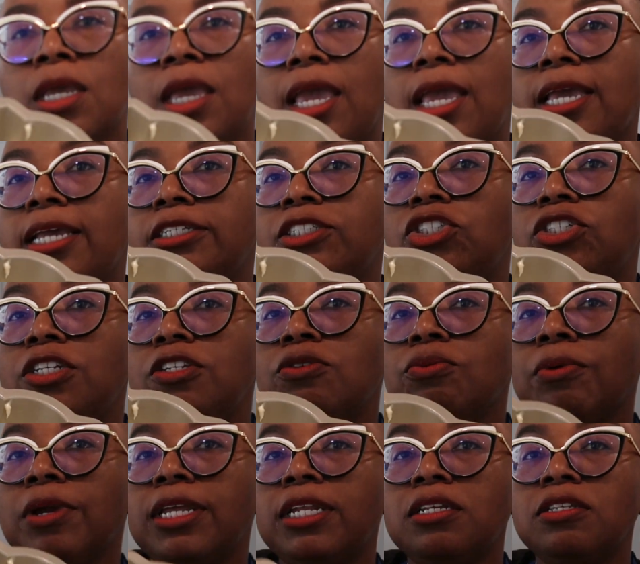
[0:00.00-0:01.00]
And she's
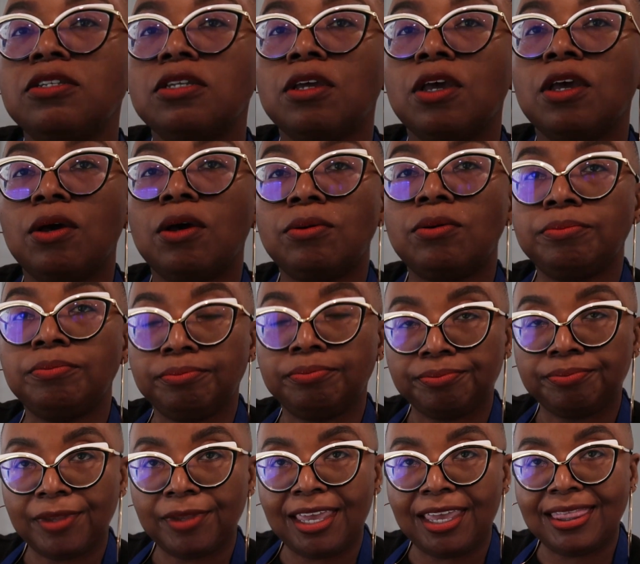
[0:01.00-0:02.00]
ready to go
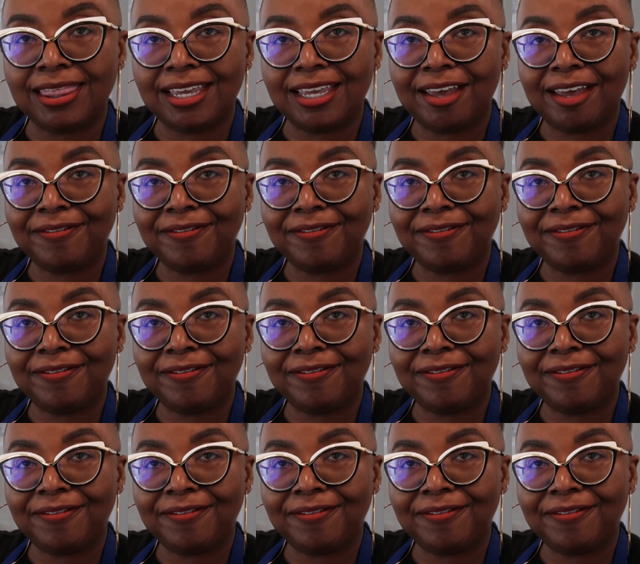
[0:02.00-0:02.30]
in the